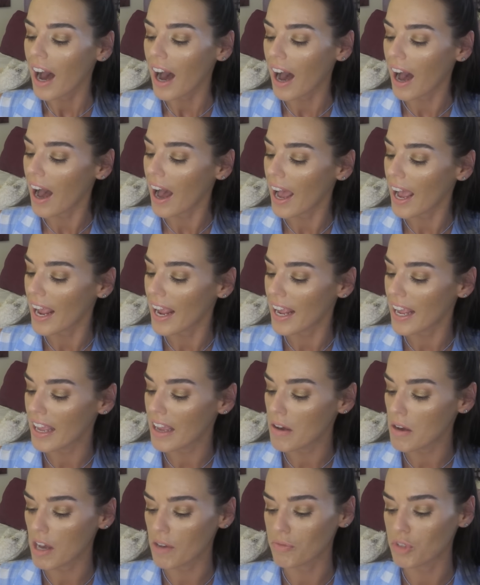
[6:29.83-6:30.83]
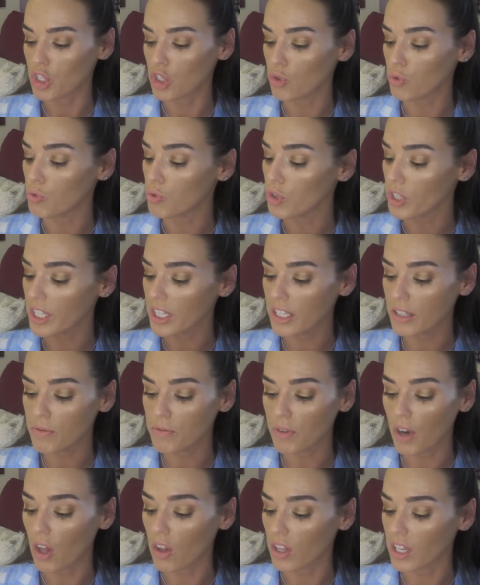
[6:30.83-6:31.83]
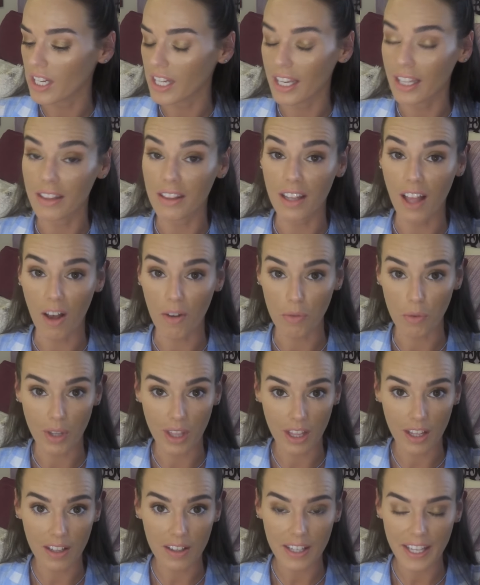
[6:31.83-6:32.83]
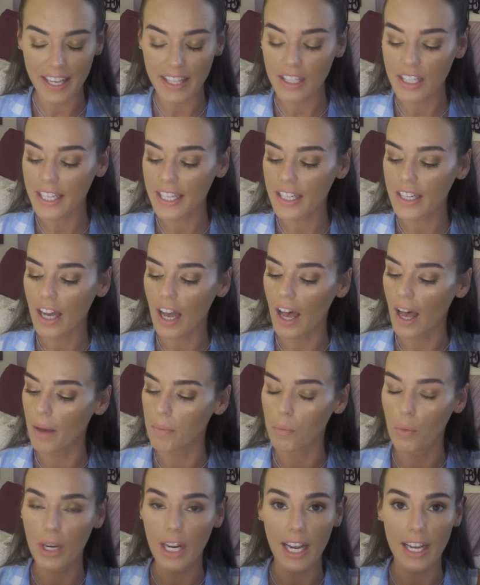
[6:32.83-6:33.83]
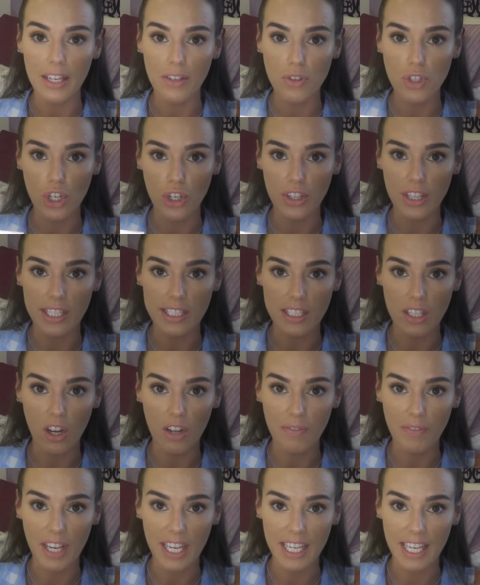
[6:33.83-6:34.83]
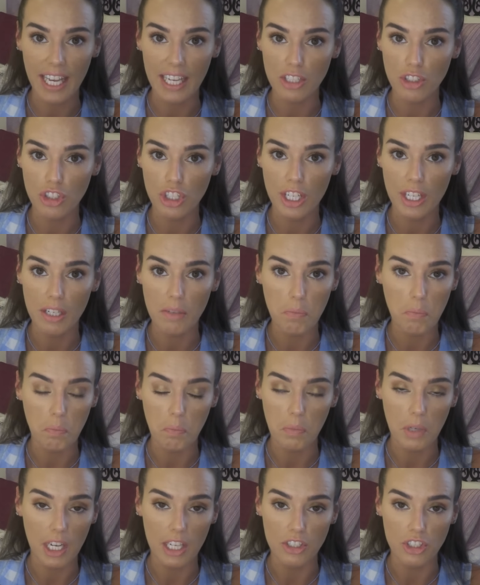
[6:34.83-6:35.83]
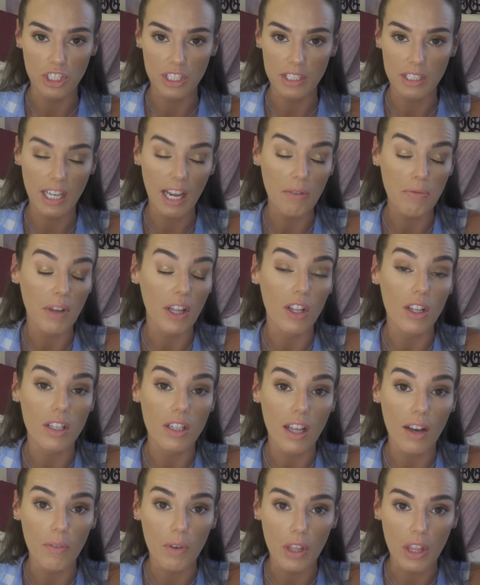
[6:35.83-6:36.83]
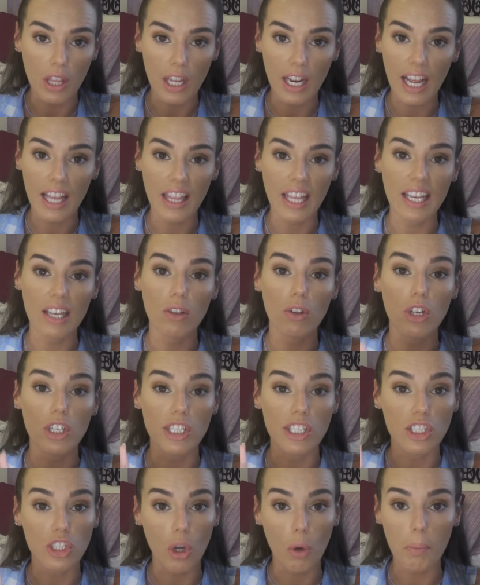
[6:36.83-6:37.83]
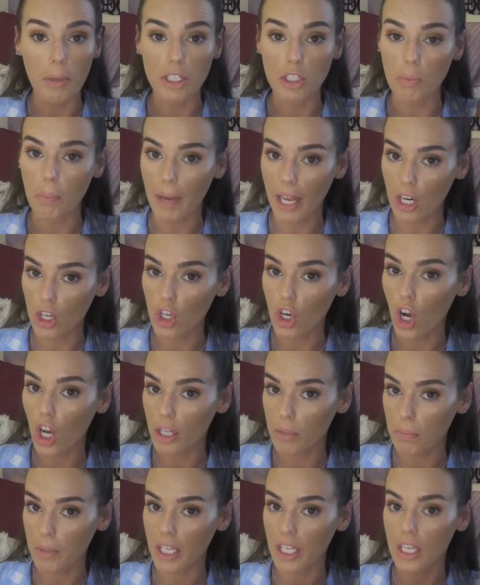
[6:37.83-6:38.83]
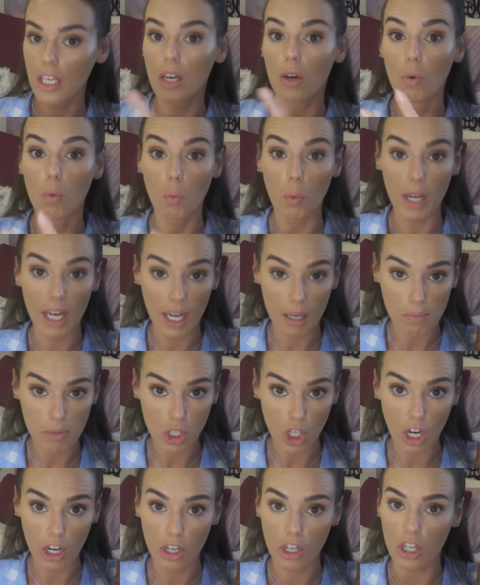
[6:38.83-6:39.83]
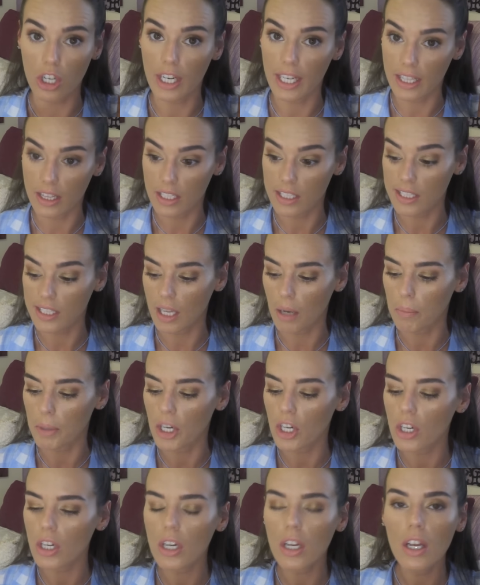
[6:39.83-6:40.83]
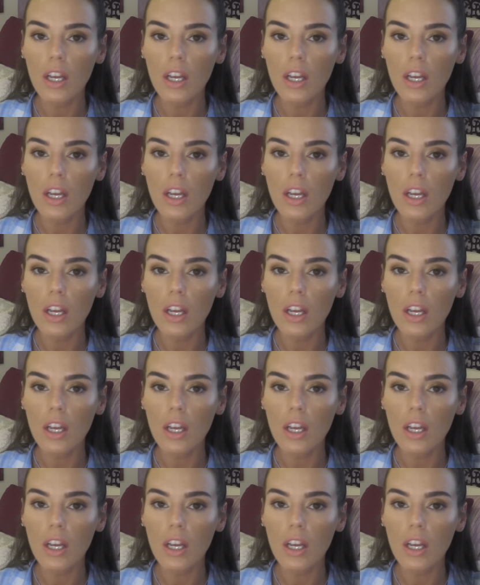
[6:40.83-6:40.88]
I have just really fallen in love with it lately. Um, when I took this on vacation, I just, I fell in love with it. I think it looks so much better on me when I'm darker in the summer.